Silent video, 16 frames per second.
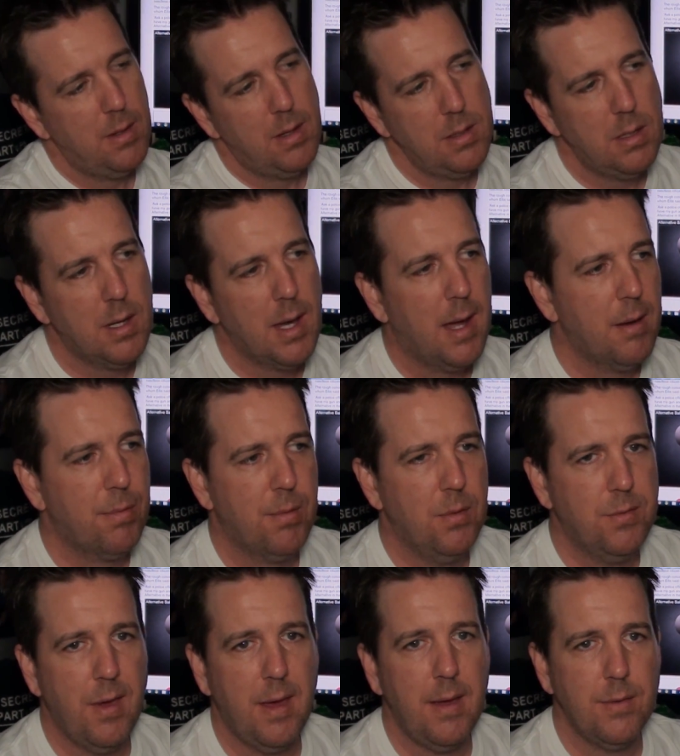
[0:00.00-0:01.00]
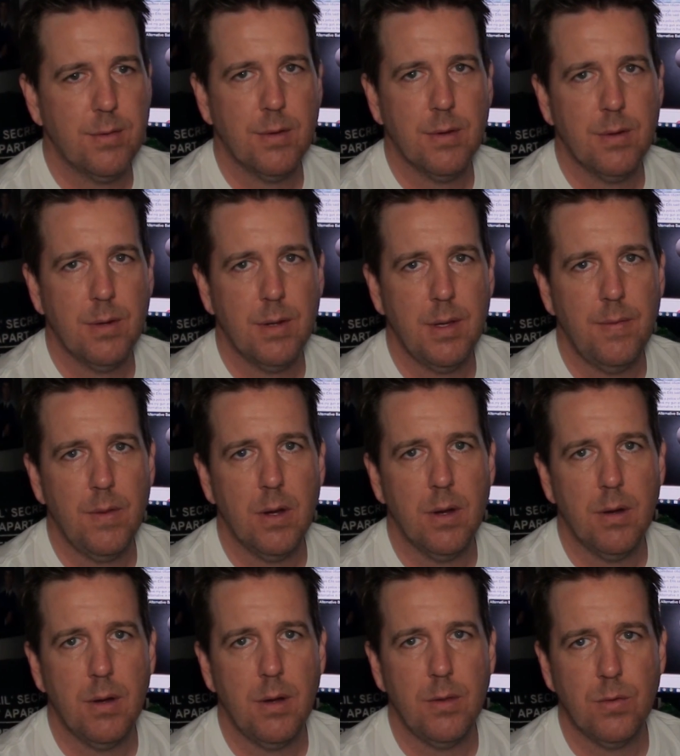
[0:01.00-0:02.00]
You got to throw Taser in
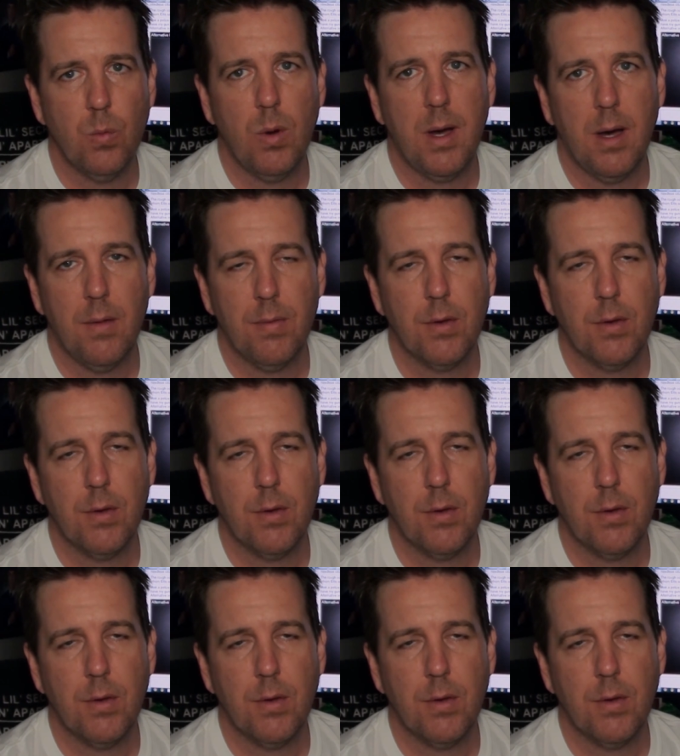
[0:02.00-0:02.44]
there as well.